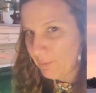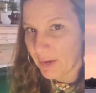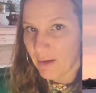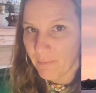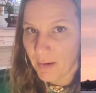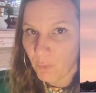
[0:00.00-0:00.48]
what
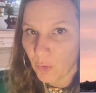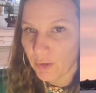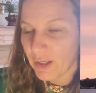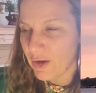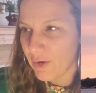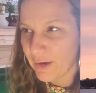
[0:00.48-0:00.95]
I've been
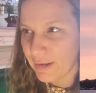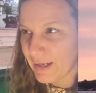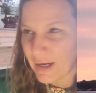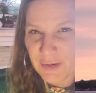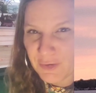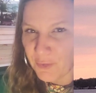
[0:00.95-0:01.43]
working on,
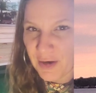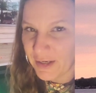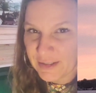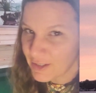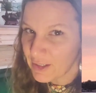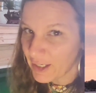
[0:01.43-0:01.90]
and
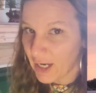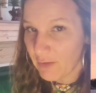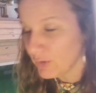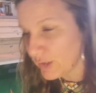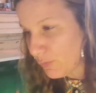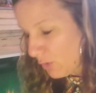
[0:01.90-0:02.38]
it's not like I
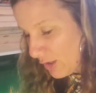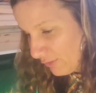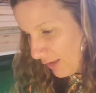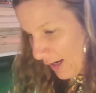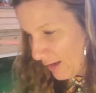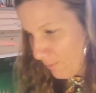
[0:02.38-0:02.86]
really want
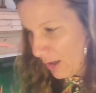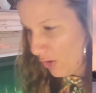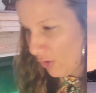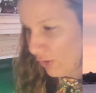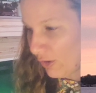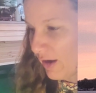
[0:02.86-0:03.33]
that in my
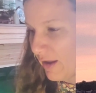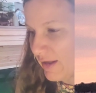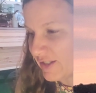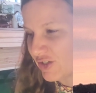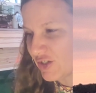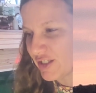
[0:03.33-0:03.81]
heart.
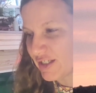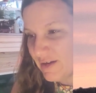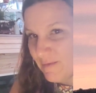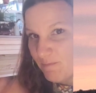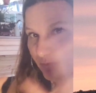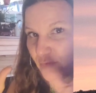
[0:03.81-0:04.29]
It's just,
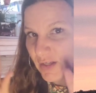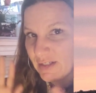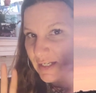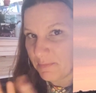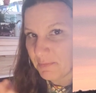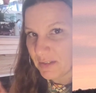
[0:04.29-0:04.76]
it
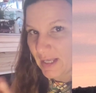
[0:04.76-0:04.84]
seems